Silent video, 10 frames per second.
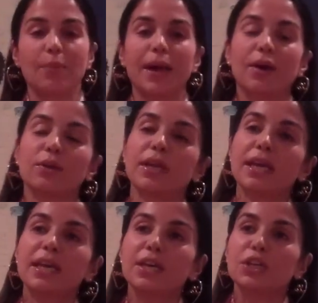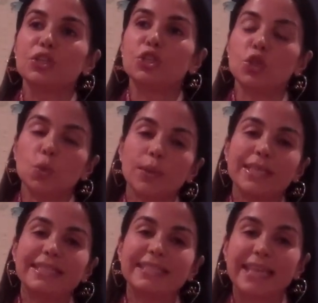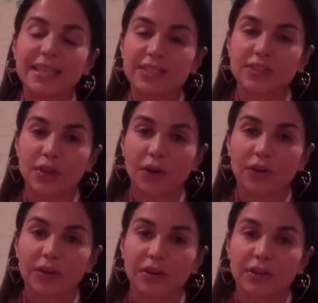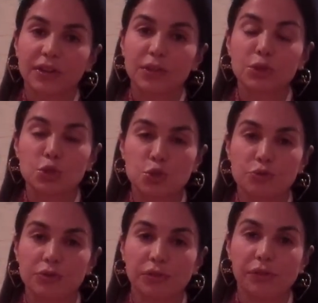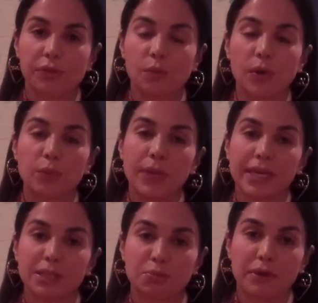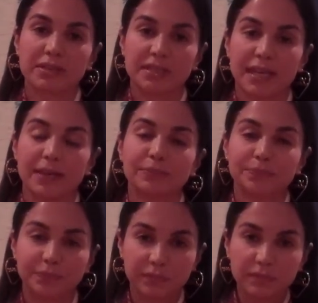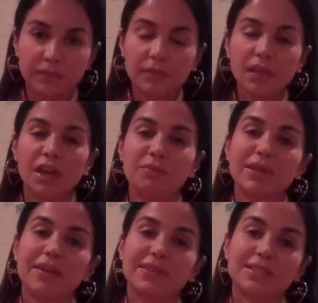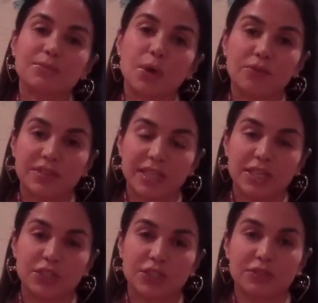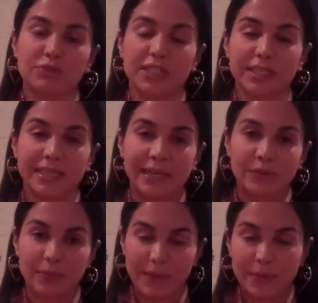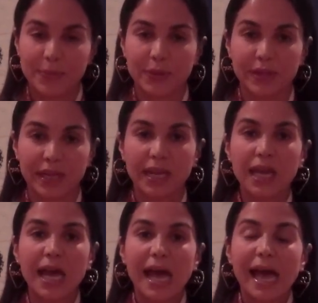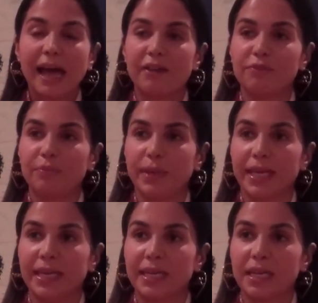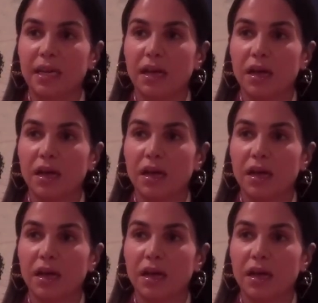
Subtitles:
about, do we censor the truth when we express it? I've been having some conversations recently with people that have been